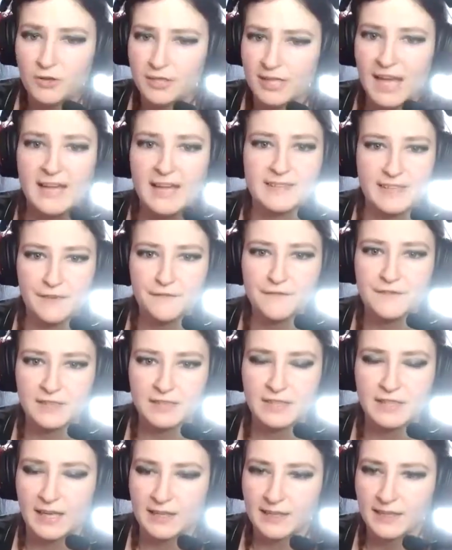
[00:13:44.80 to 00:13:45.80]
yeah,
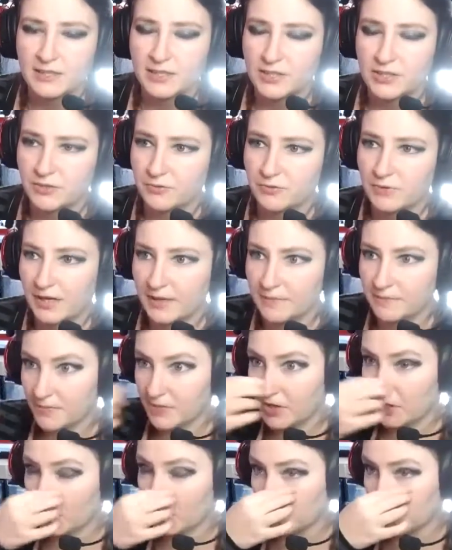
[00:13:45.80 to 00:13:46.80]
definitely. I like to do
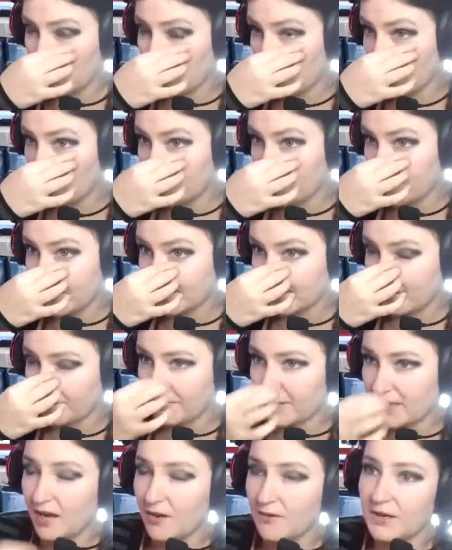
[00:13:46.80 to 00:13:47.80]
the odd warm-up piece every
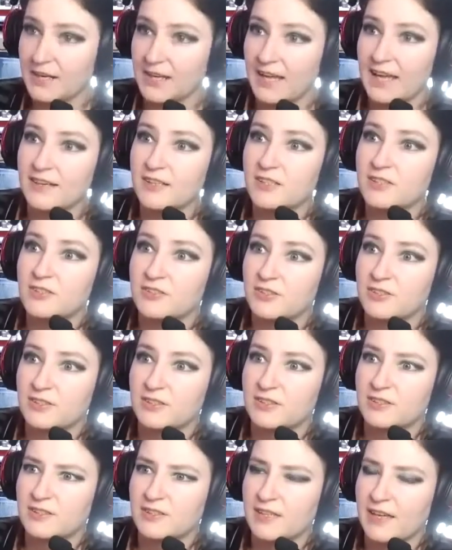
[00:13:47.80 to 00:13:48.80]
now and again. It's
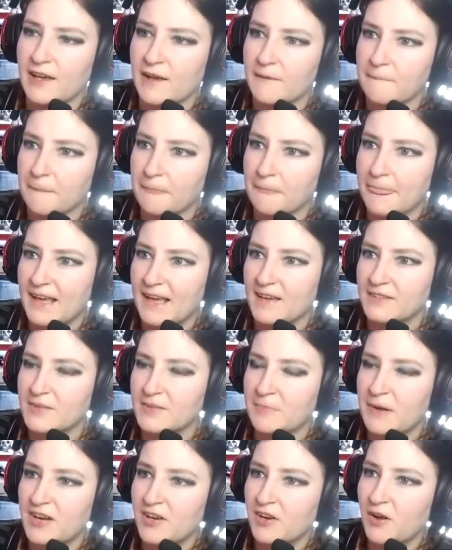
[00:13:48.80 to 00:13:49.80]
just
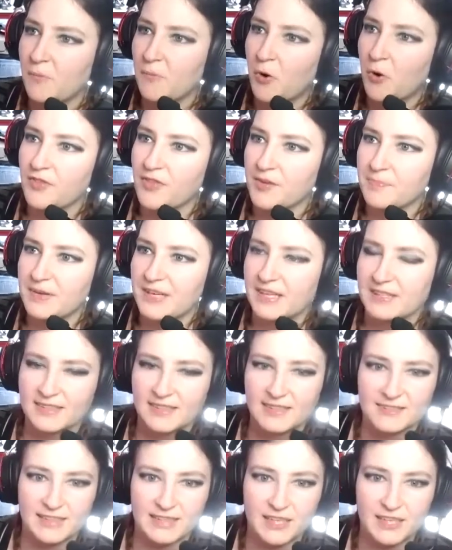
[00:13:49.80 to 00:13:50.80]
depending on what the piece
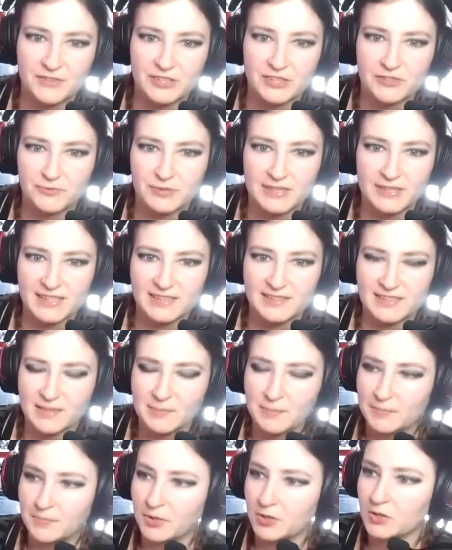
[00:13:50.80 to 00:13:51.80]
is. Like if it's really
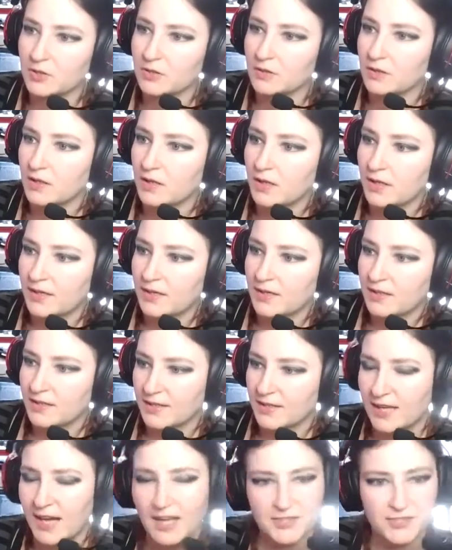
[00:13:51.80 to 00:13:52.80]
simple
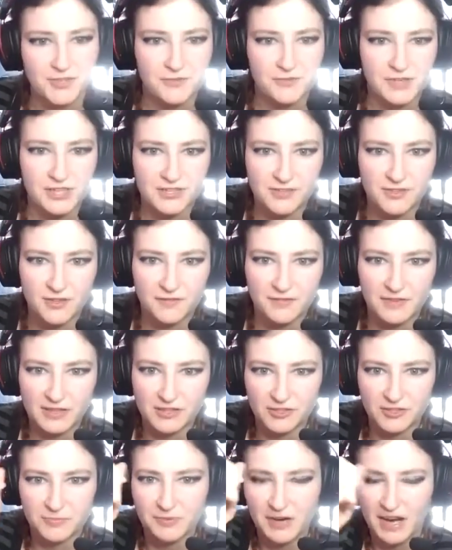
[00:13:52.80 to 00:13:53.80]
cartoony stuff, I'll
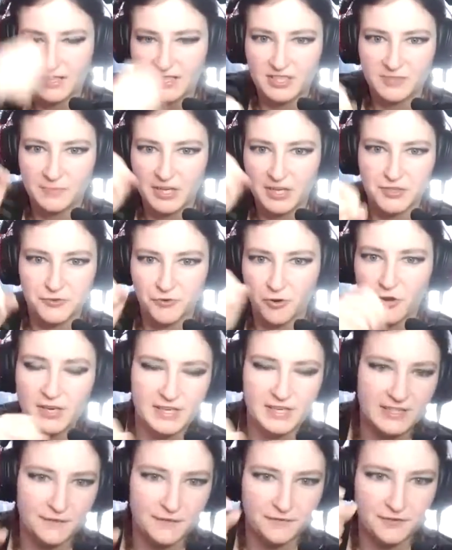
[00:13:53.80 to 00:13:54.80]
just practice by
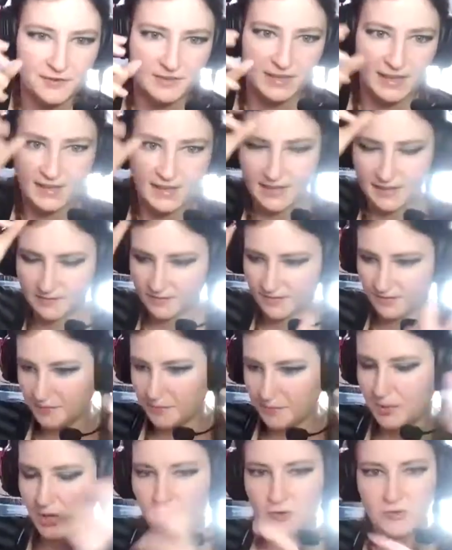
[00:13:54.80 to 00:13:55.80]
drawing different like
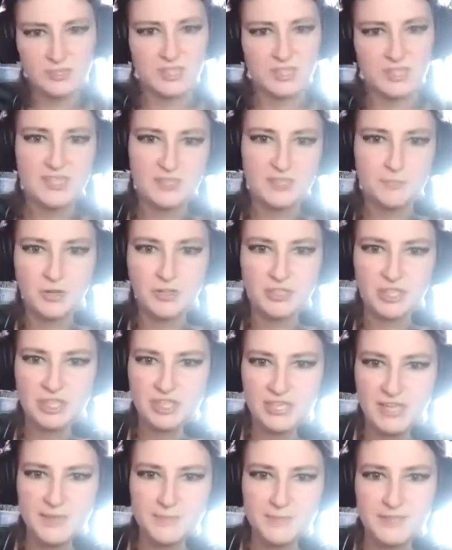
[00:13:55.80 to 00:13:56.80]
poses, body
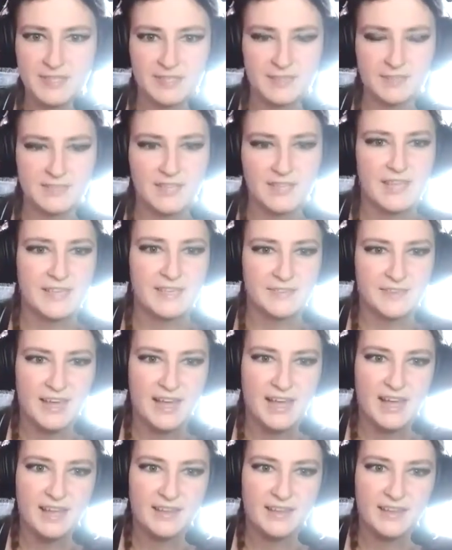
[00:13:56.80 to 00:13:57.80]
shapes, things like
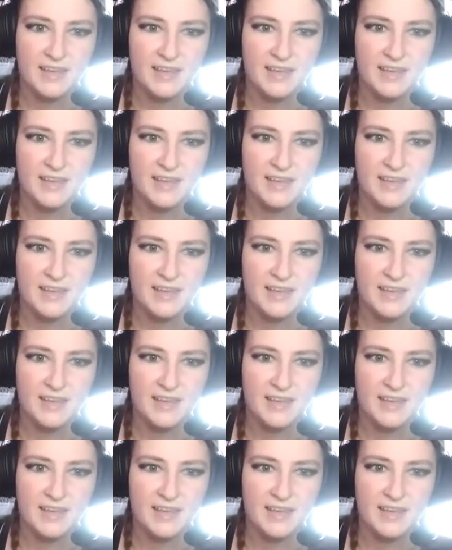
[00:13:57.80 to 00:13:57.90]
that,